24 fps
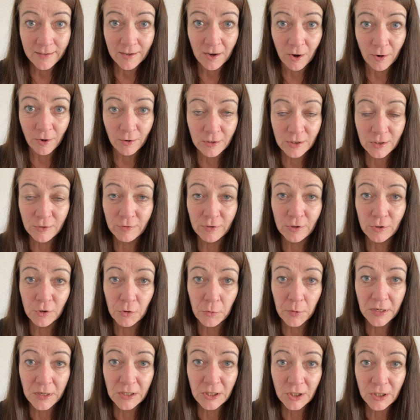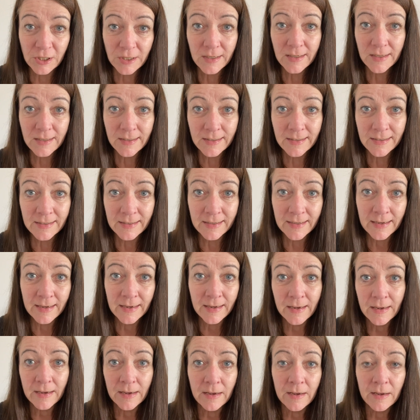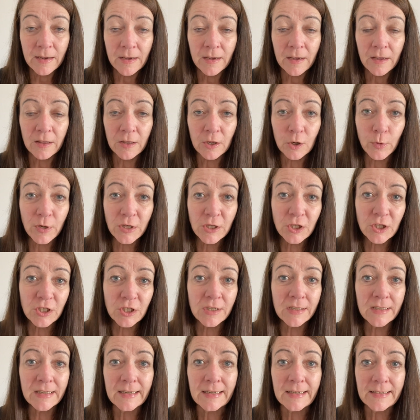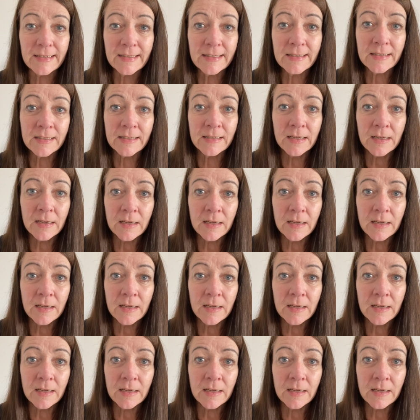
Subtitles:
answering your questions. And the question is,